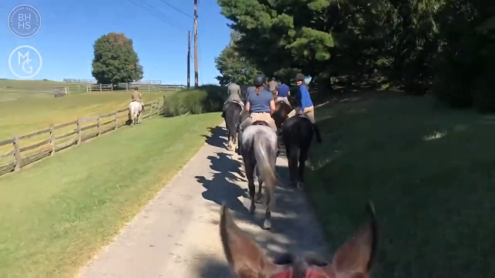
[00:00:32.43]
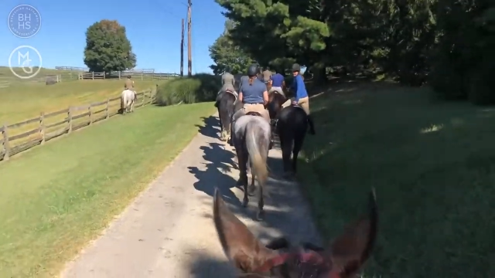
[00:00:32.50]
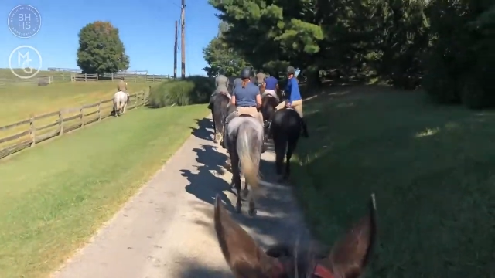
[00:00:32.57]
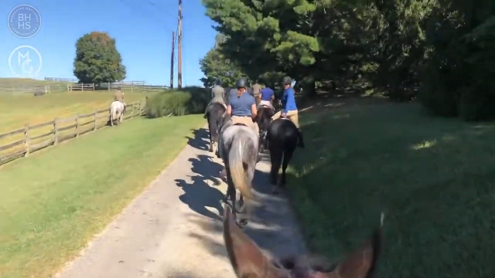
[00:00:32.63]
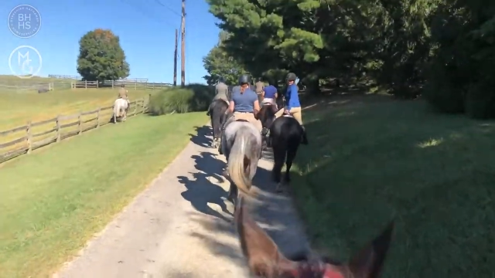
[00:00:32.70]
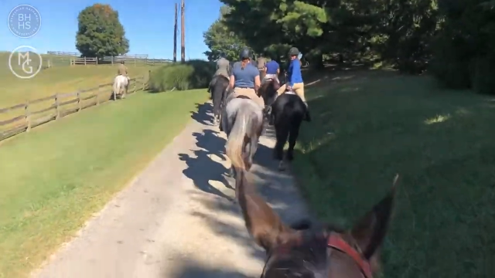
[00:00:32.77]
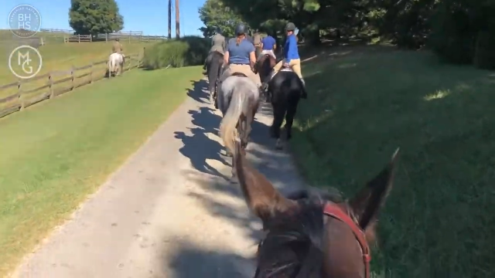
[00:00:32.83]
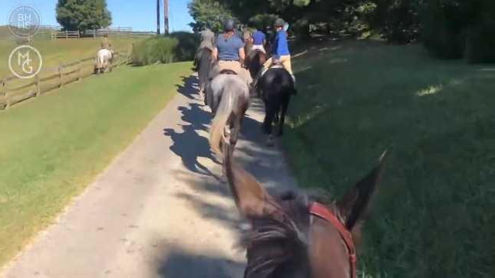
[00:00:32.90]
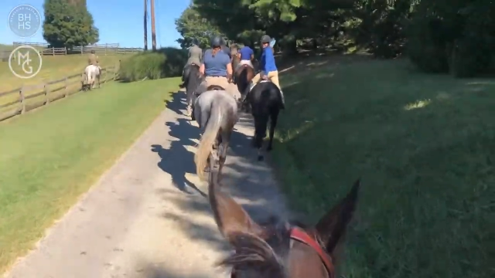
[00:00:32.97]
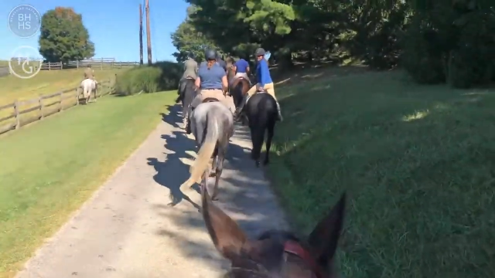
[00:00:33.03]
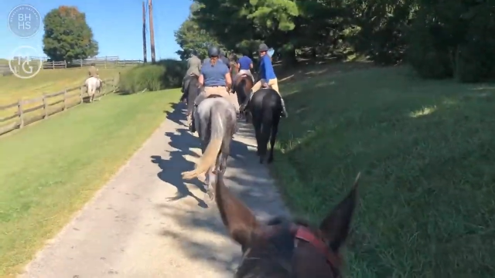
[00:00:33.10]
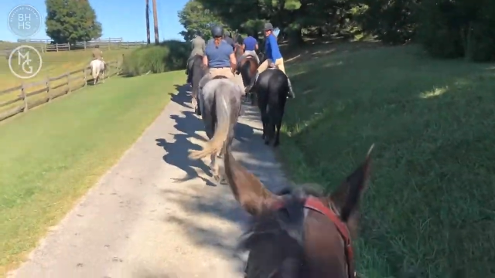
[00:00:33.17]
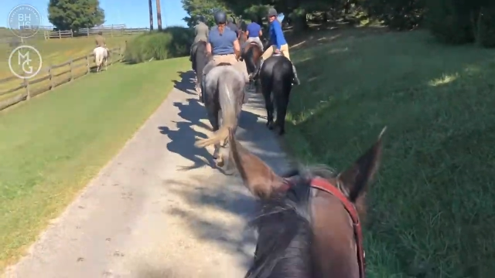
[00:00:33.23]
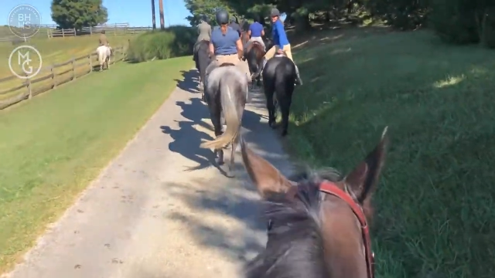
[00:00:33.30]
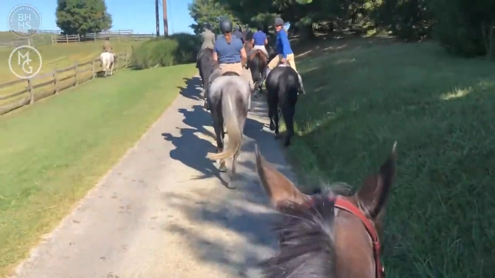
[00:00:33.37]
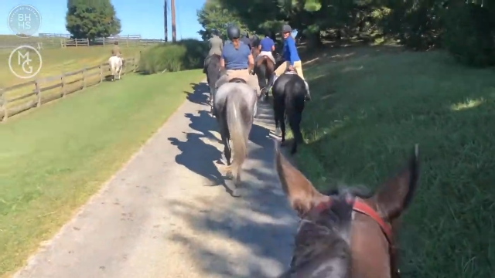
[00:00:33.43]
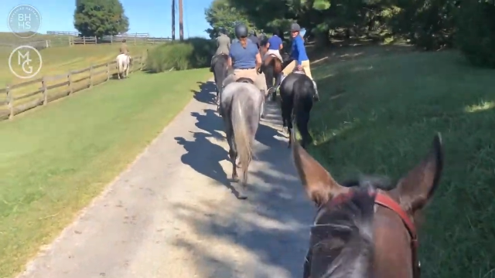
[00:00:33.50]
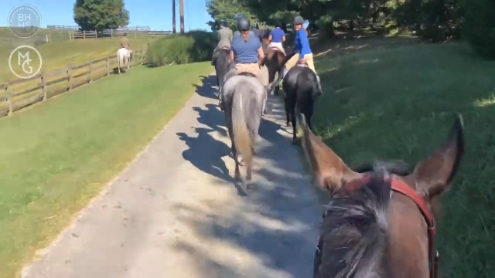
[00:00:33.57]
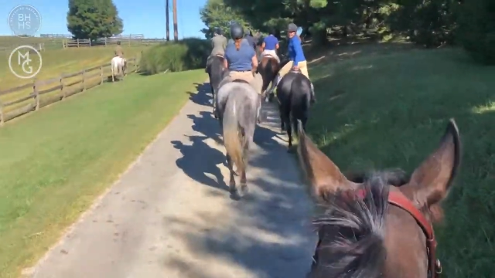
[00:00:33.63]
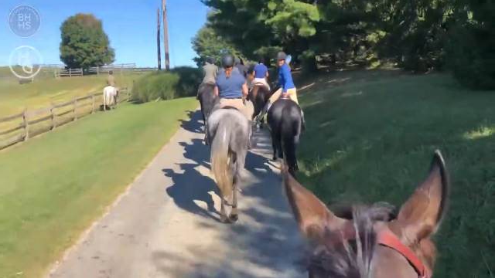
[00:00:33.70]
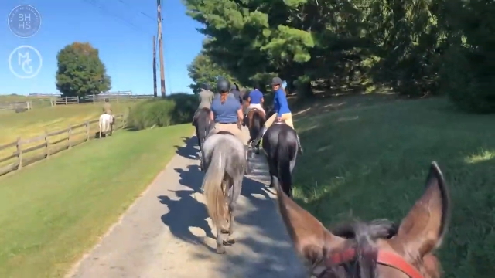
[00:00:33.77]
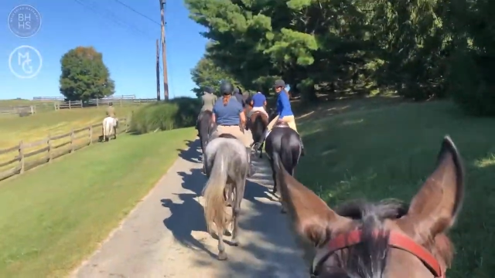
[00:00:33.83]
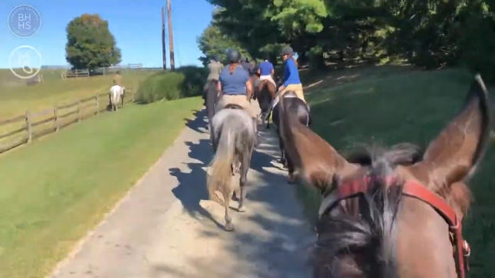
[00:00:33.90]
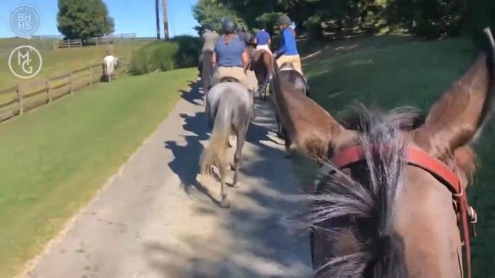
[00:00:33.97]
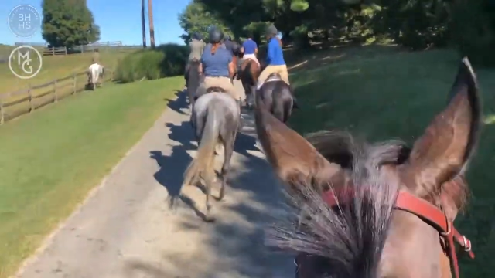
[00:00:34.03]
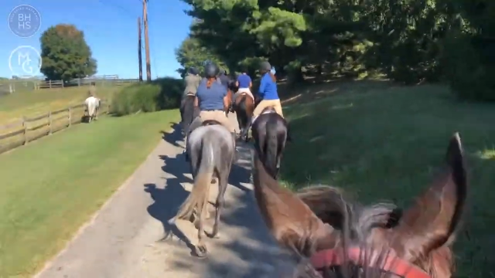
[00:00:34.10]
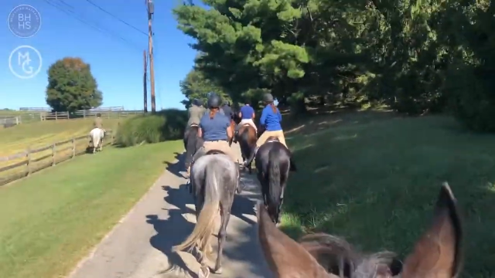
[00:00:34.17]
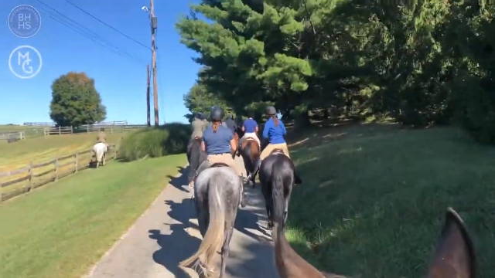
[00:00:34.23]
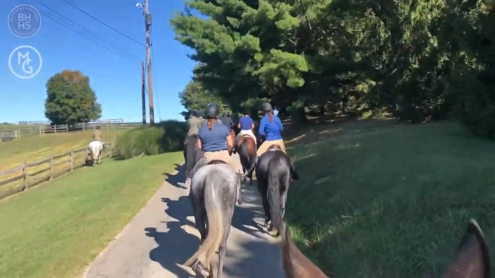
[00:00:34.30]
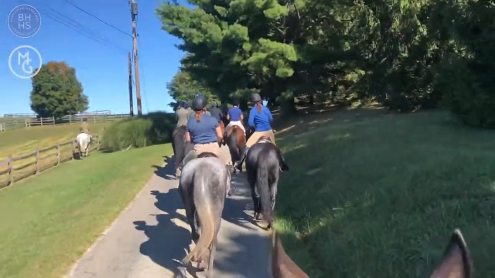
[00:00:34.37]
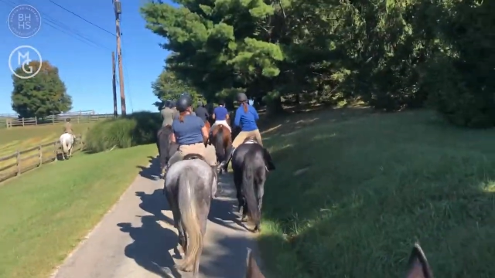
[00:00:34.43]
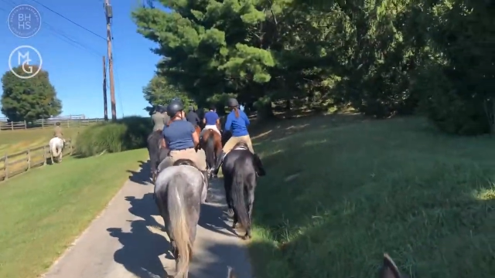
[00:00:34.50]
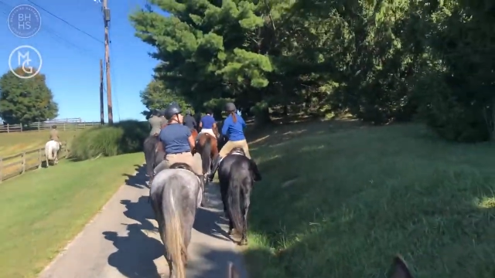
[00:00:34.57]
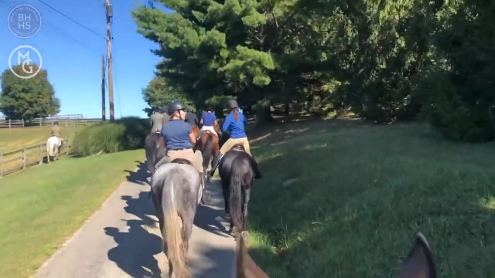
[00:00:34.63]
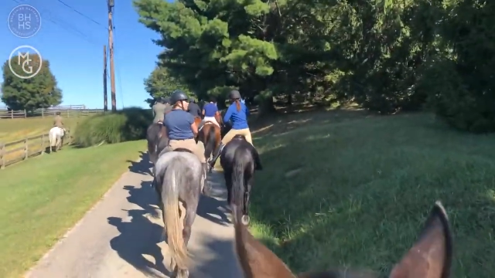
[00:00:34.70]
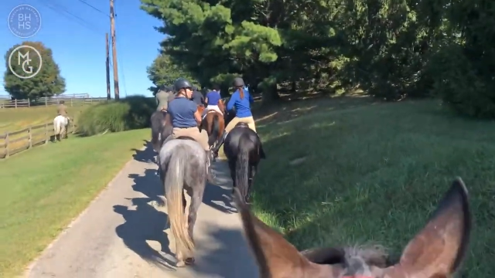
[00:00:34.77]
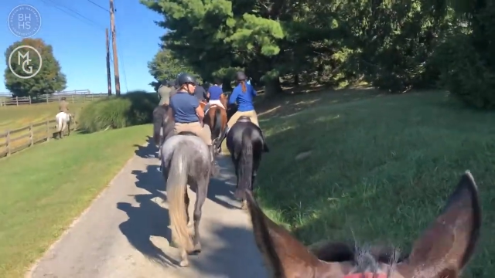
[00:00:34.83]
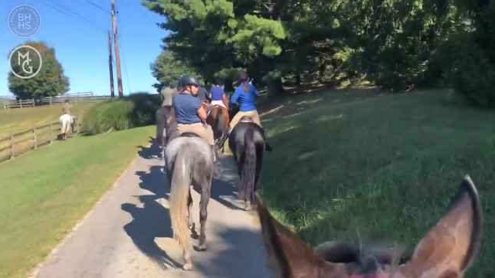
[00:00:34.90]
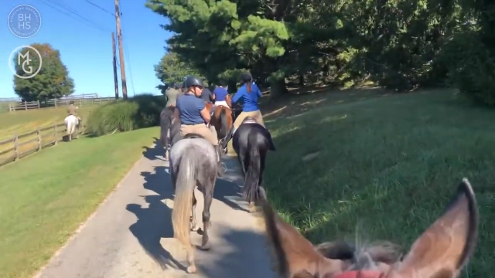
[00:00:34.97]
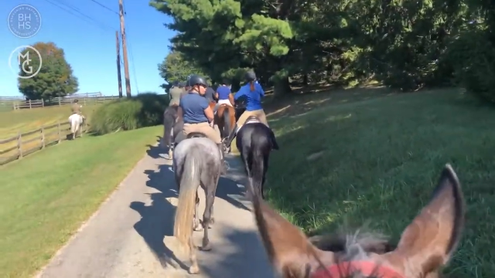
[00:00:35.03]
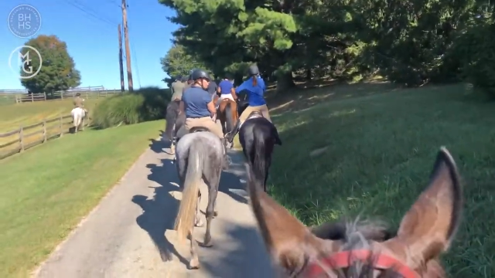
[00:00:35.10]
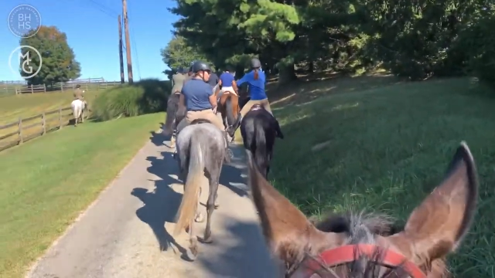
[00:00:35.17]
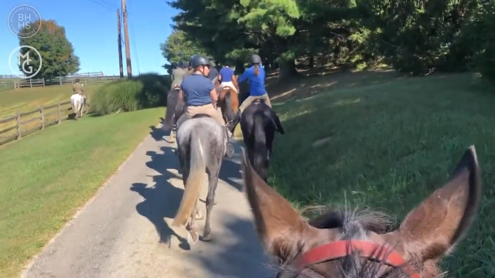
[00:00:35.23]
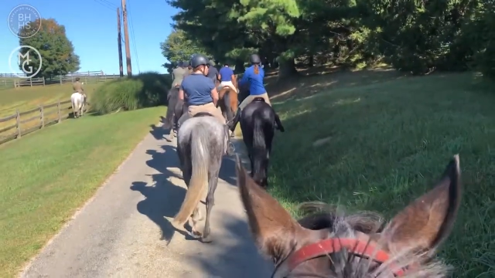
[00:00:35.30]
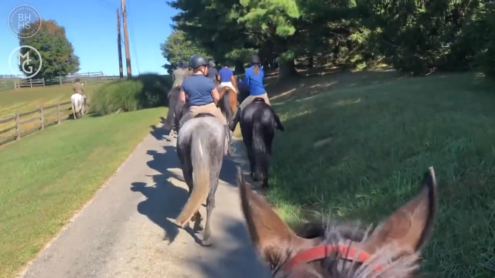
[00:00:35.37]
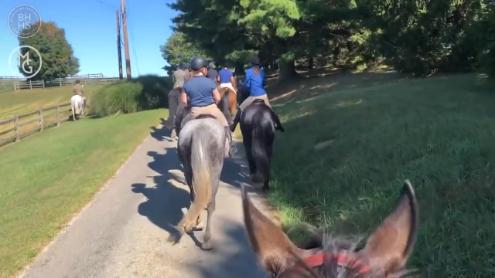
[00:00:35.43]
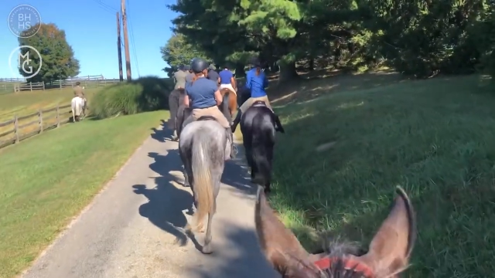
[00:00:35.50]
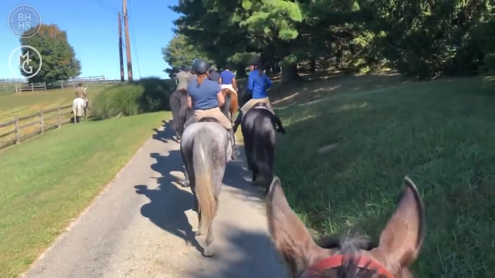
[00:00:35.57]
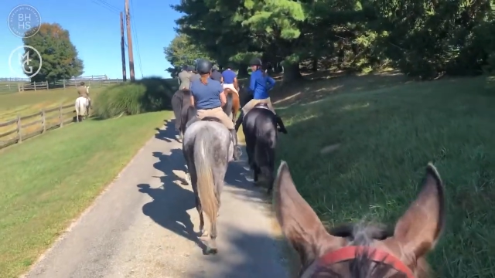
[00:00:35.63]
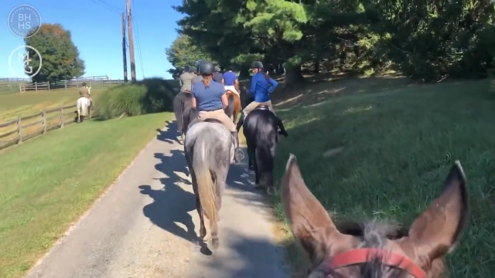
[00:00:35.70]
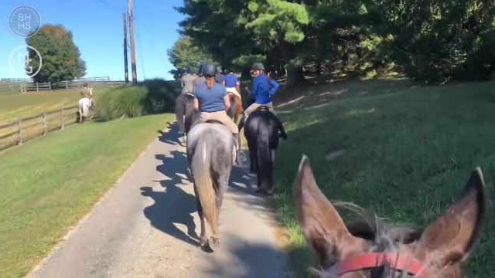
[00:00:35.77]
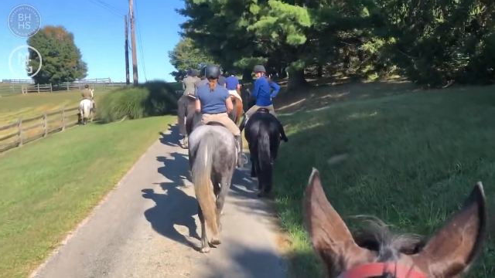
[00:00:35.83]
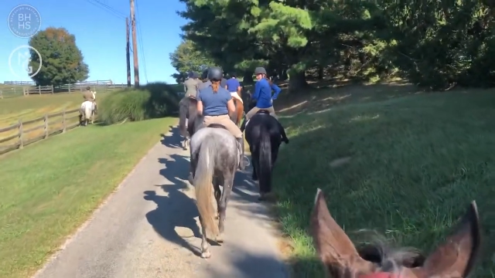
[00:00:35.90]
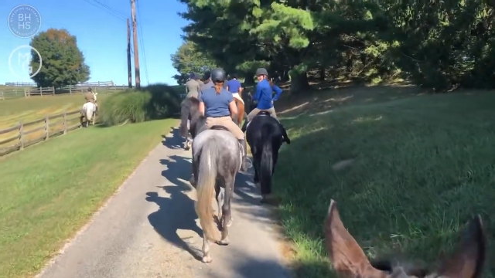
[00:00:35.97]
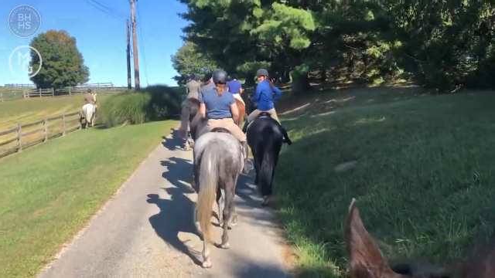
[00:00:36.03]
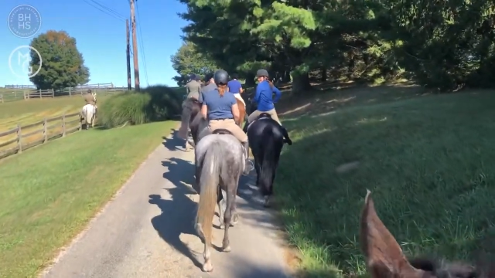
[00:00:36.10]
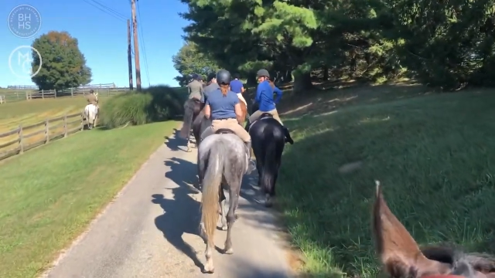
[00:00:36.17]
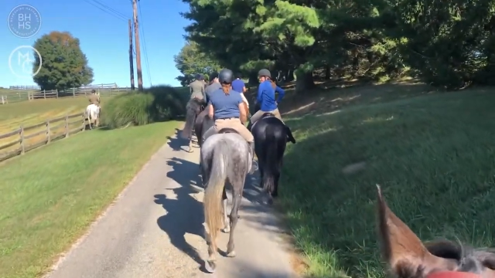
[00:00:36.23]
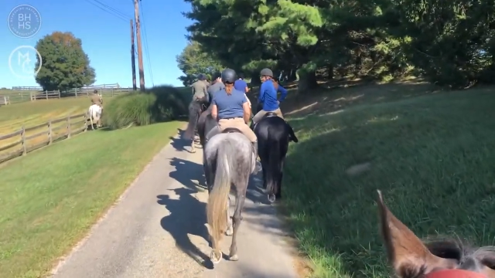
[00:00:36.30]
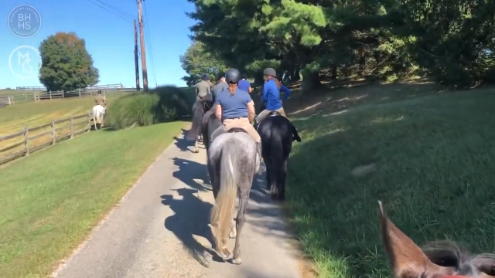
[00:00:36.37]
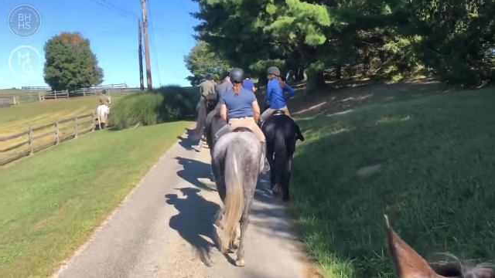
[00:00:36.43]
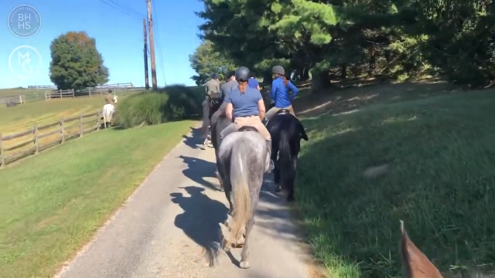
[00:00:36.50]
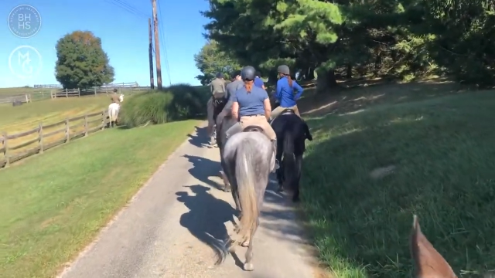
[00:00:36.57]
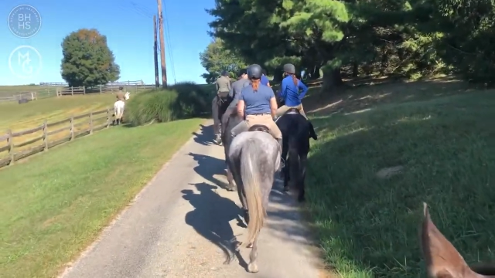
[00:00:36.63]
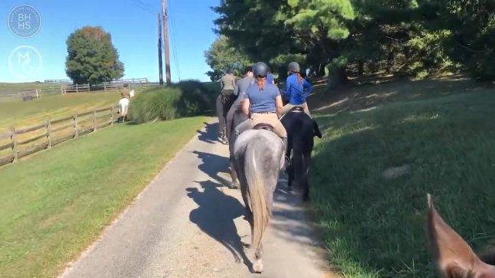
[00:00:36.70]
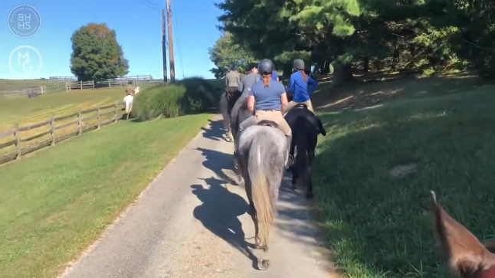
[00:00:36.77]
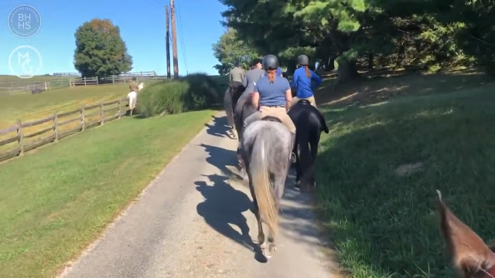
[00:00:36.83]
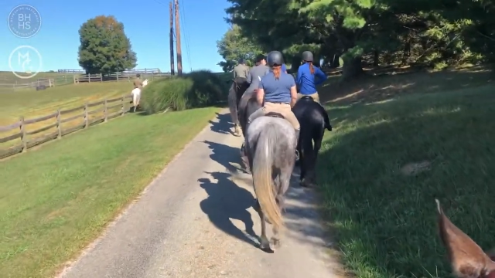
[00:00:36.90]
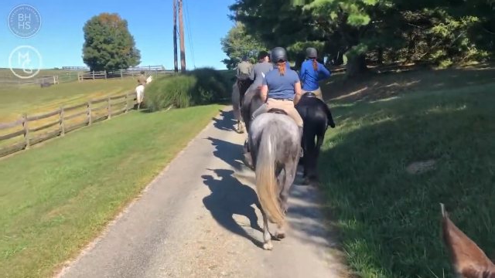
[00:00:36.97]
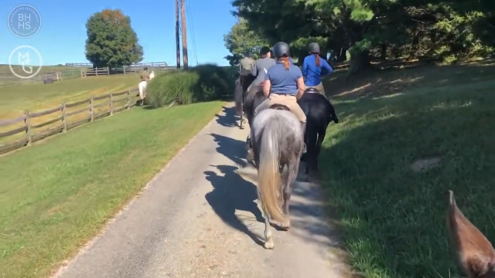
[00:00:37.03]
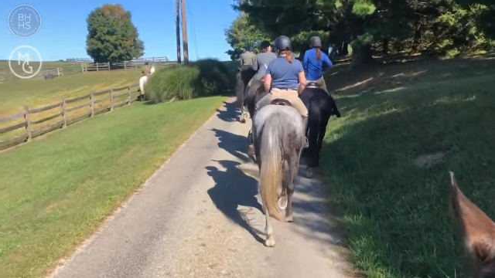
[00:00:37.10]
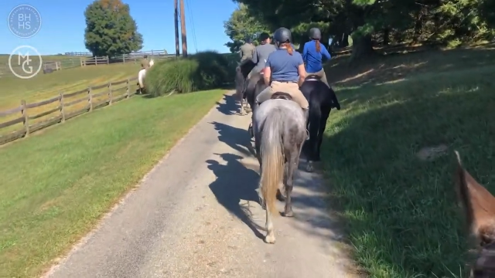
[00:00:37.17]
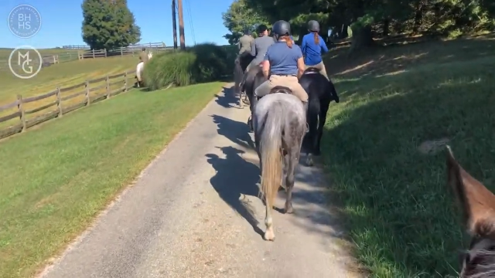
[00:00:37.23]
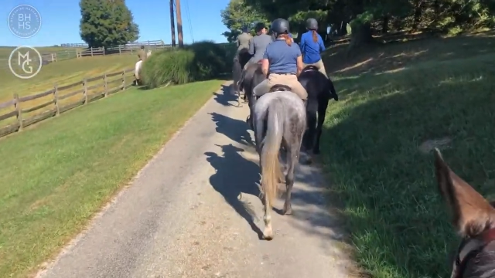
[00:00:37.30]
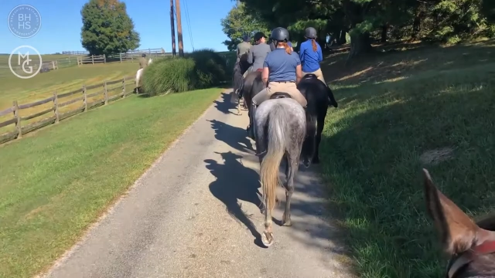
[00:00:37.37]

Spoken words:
Nobody's mouth can be seen.